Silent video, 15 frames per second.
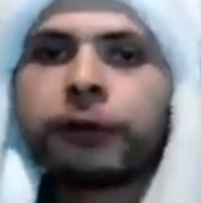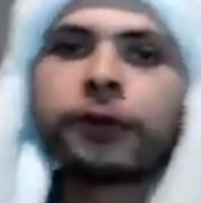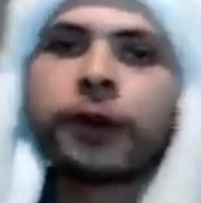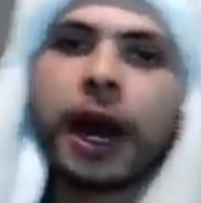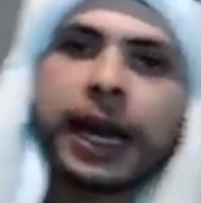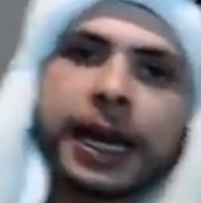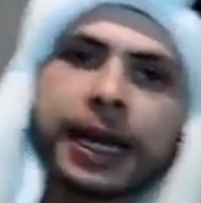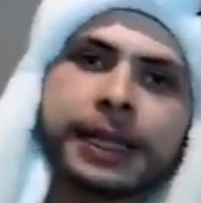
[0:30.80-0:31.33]

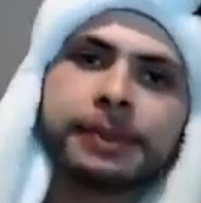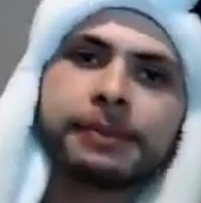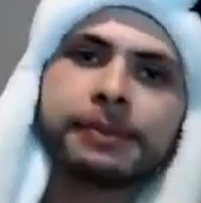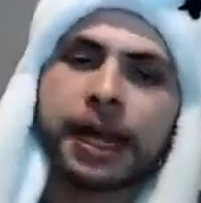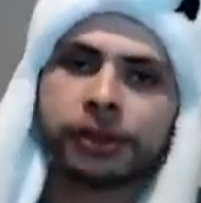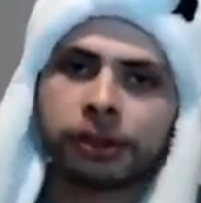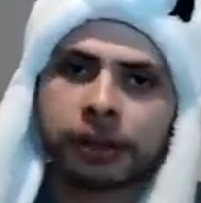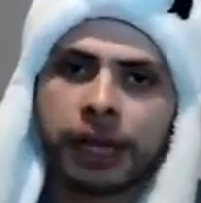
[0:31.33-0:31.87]
Friday's
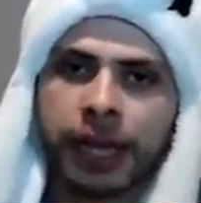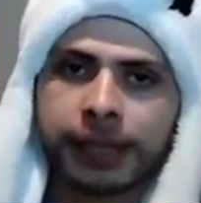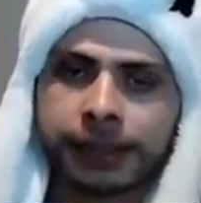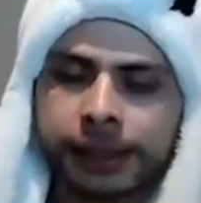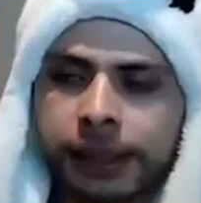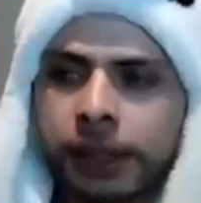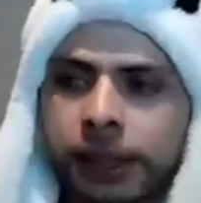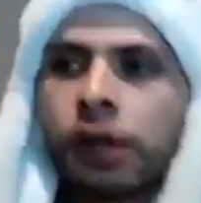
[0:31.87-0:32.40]
masterclass,
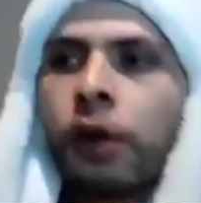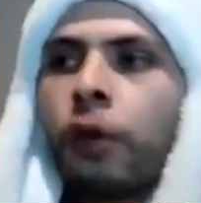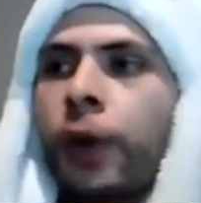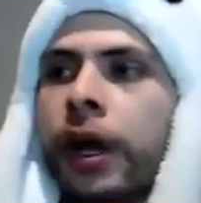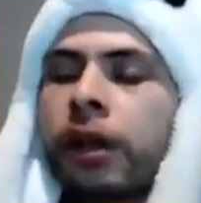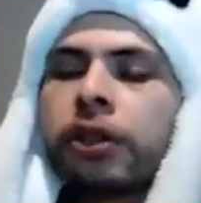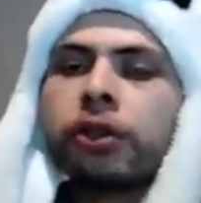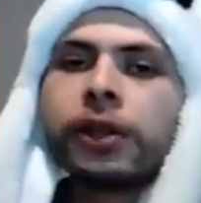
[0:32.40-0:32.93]

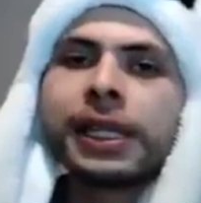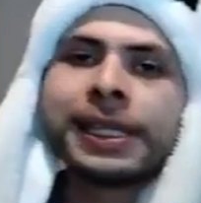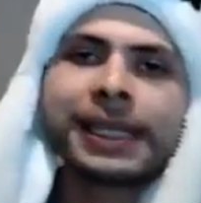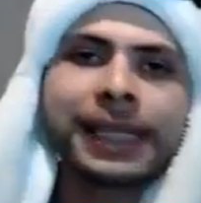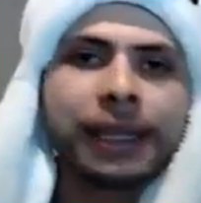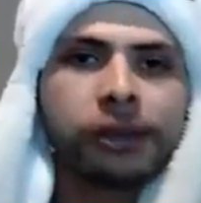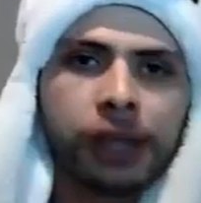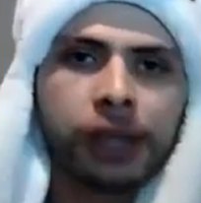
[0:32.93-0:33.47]
we are doing
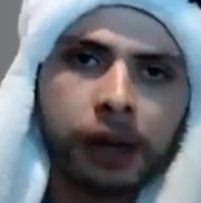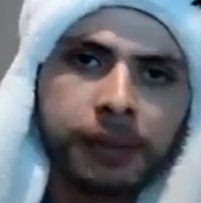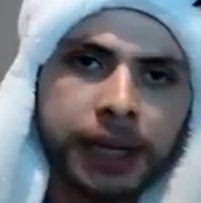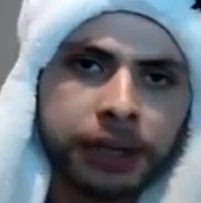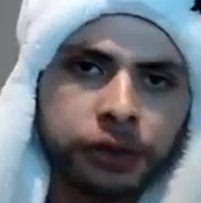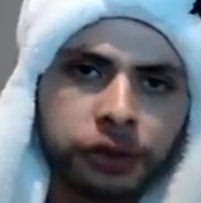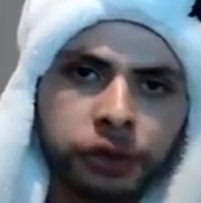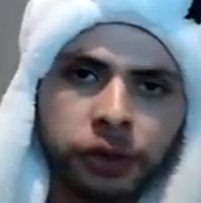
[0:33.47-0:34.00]
sales
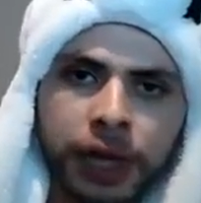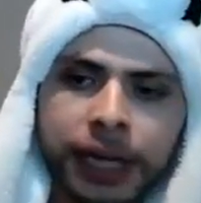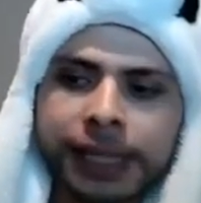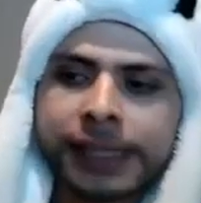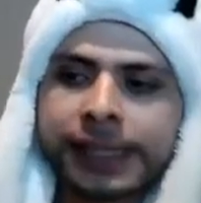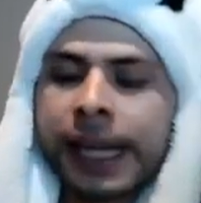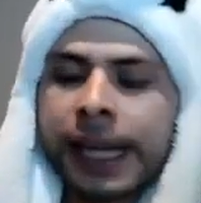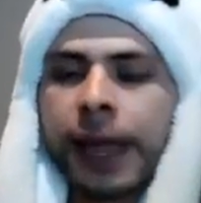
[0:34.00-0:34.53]
automation
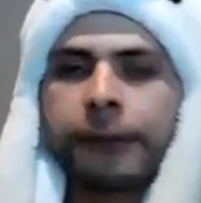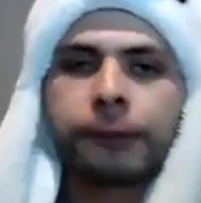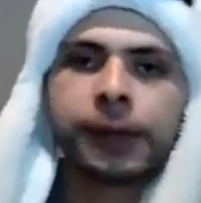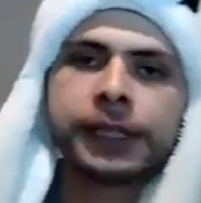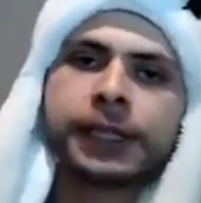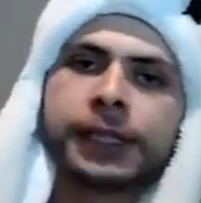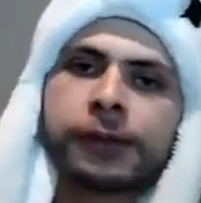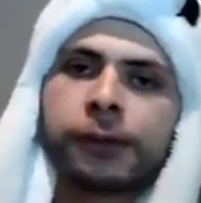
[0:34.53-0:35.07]
trainings every
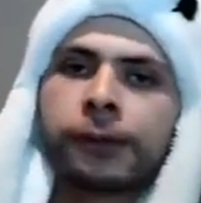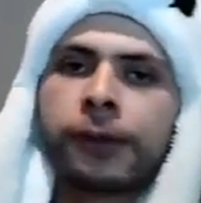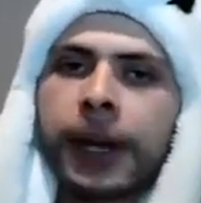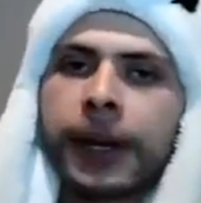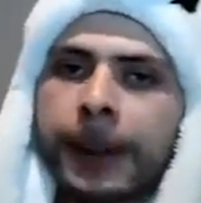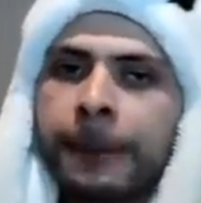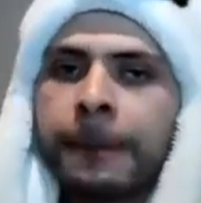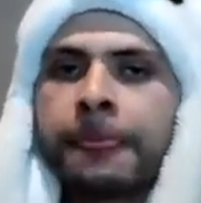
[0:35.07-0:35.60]
single
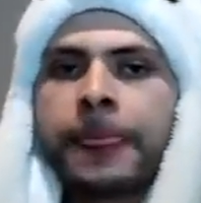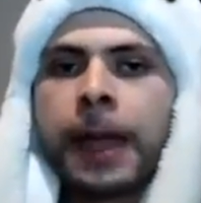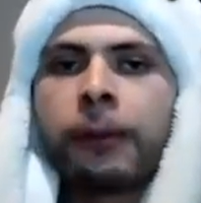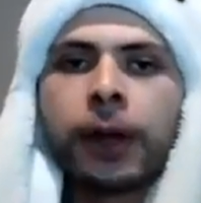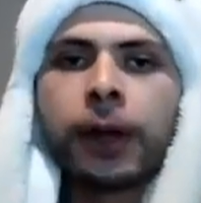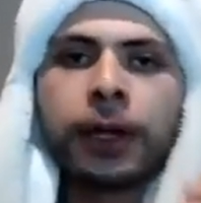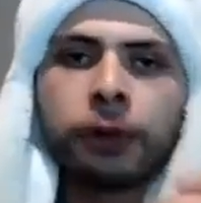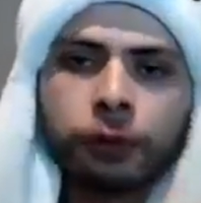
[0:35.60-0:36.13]
Friday. And
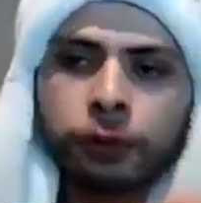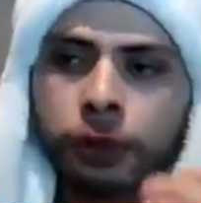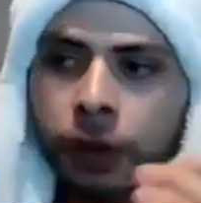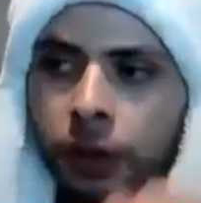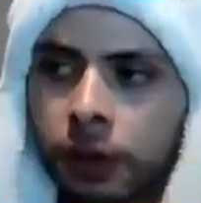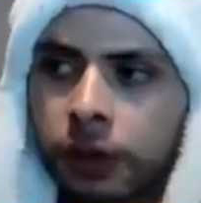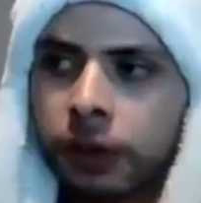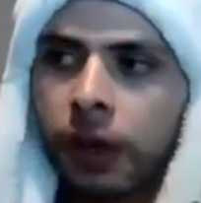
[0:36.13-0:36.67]
what you
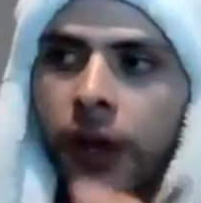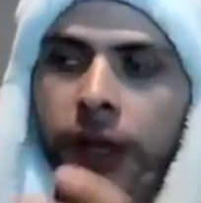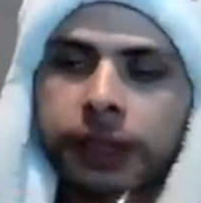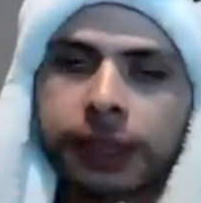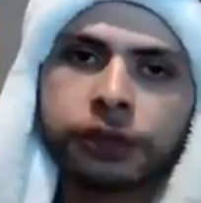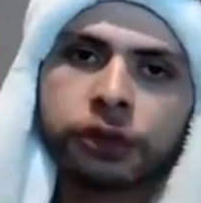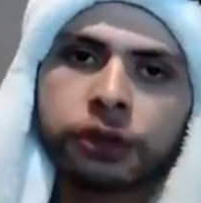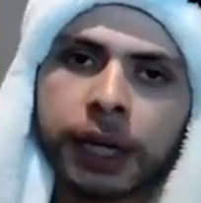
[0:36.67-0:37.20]
learn on
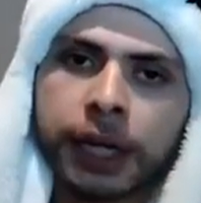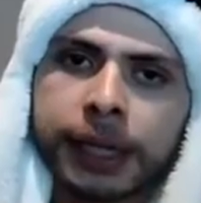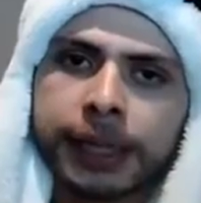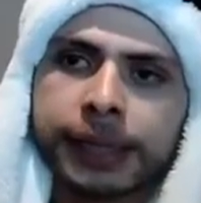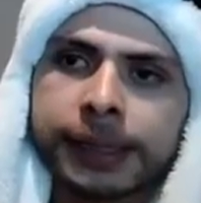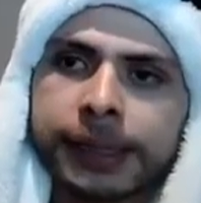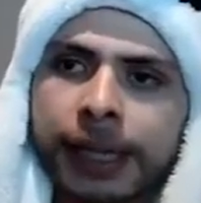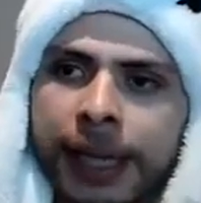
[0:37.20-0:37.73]
these
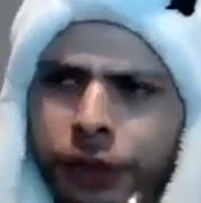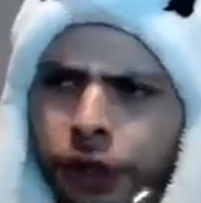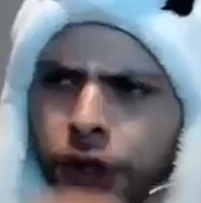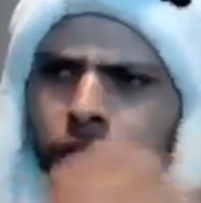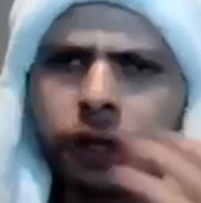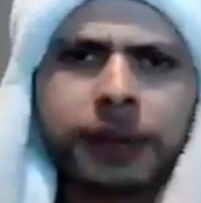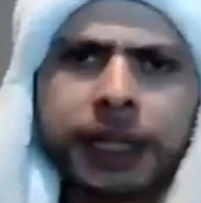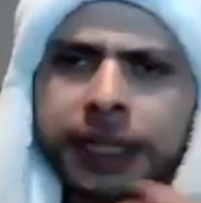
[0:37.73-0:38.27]
trainings, they're a
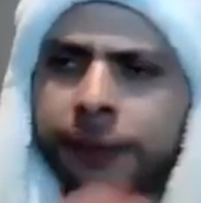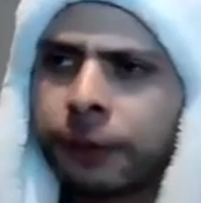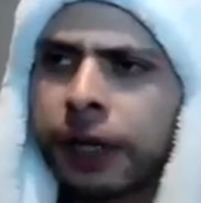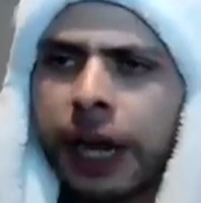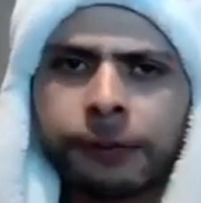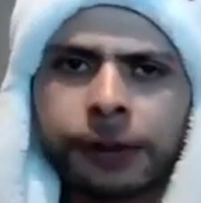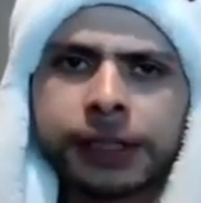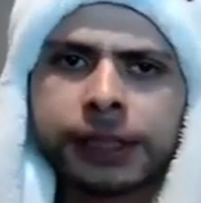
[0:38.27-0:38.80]
little bit different
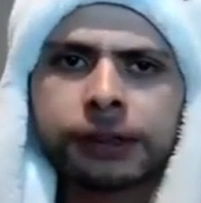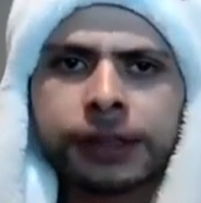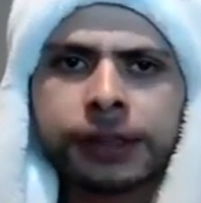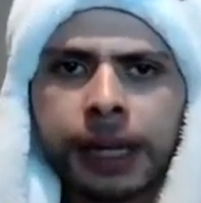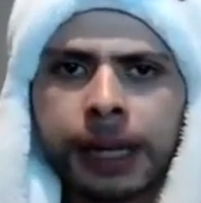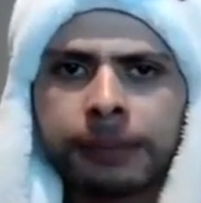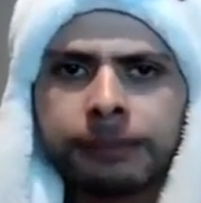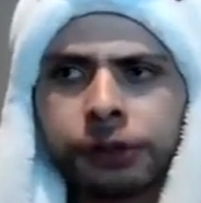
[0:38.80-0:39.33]
every single
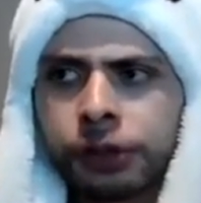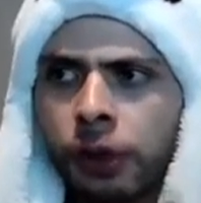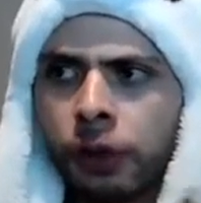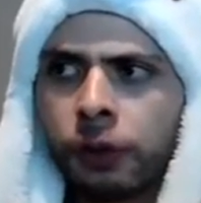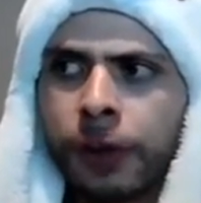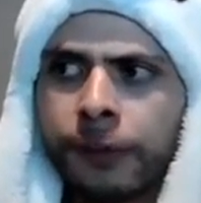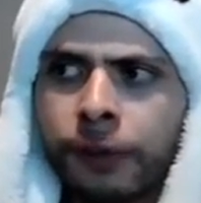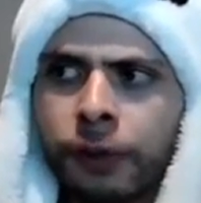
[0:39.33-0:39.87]
time.
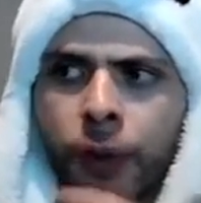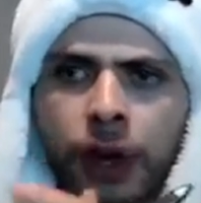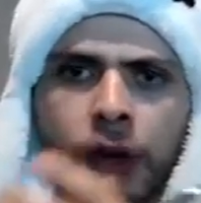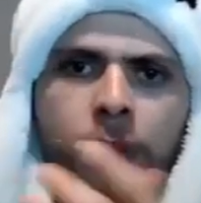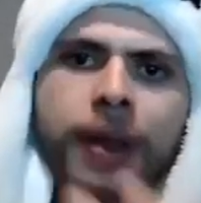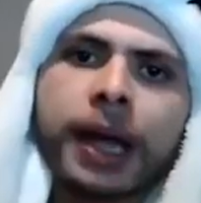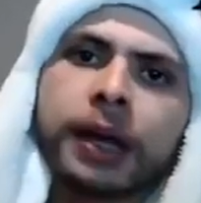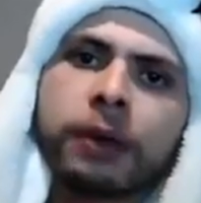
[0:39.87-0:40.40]
So if you want to go
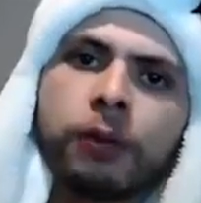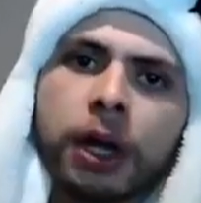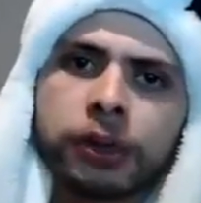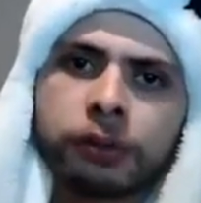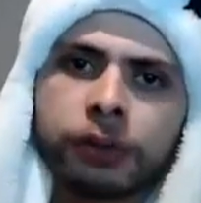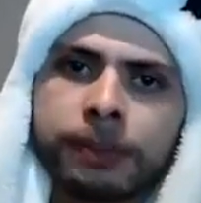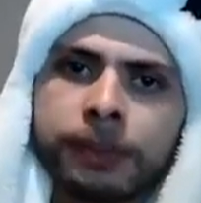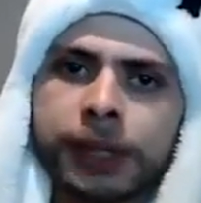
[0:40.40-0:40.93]
back and watch
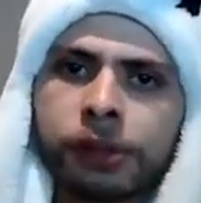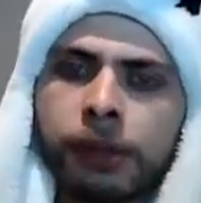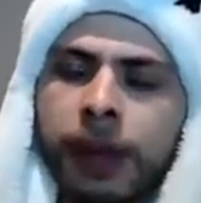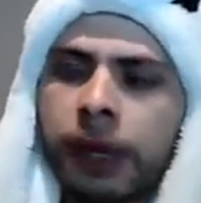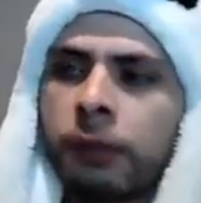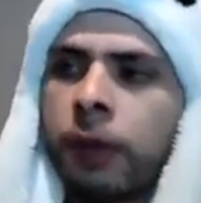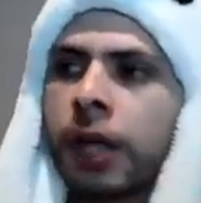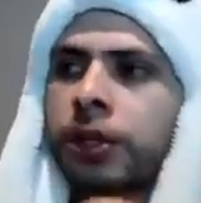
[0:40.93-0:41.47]
the replays, go
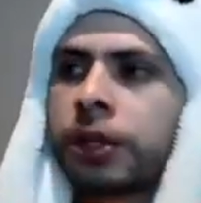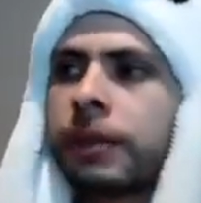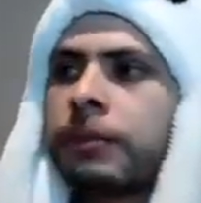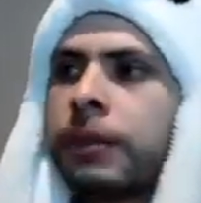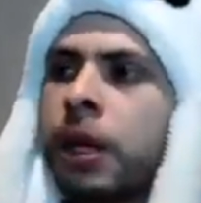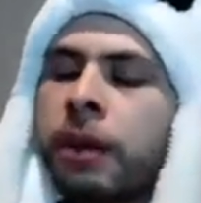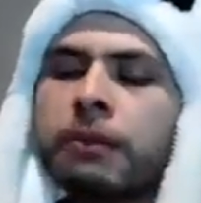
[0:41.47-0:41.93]
back and watch them.